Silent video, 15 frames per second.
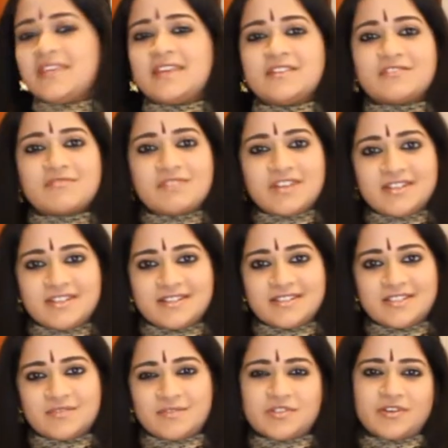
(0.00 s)
the
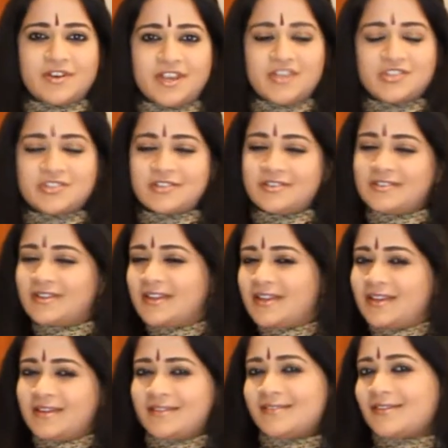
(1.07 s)
ingredients which are Asian.
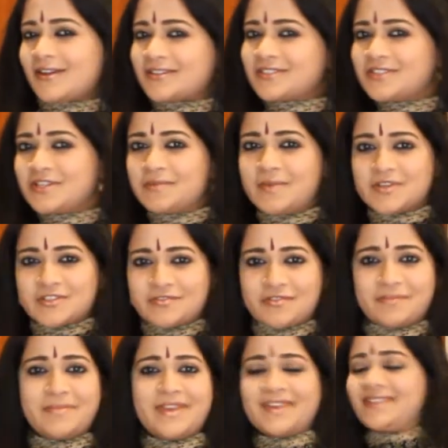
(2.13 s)
Not too much of
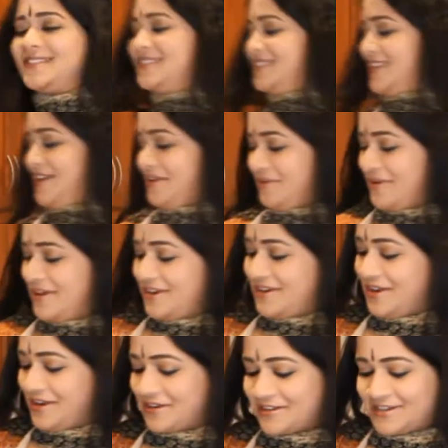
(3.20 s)
a mix, so
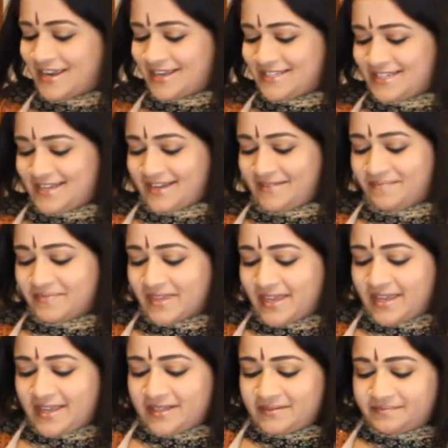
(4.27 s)
not a good idea.
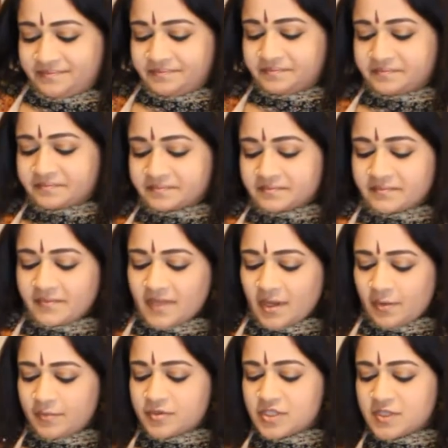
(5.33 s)

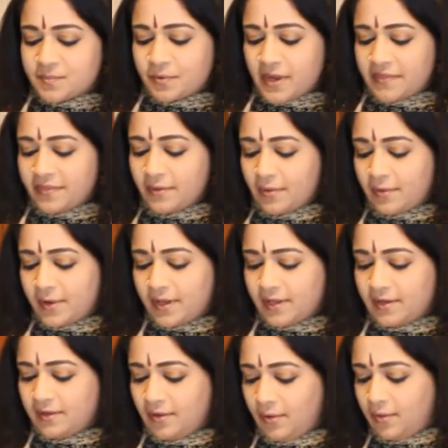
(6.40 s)
We just spread the
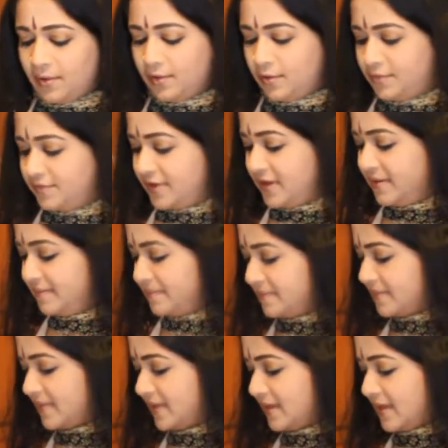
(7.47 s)
oil all over,
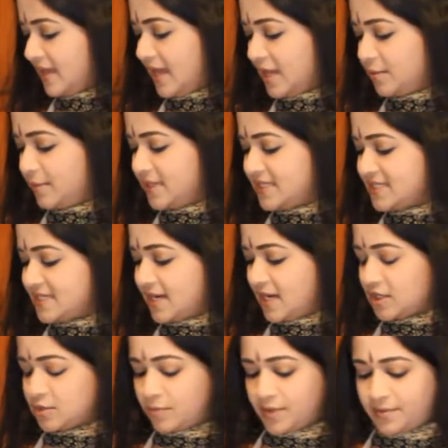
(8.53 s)
and we
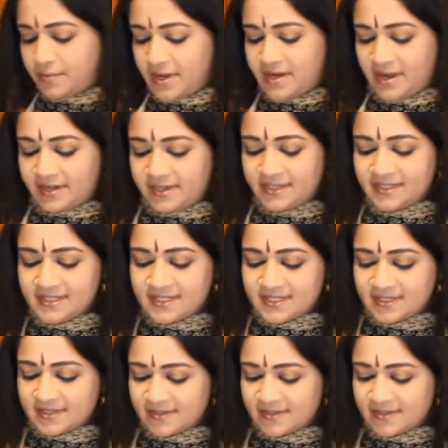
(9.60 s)
start with red onions.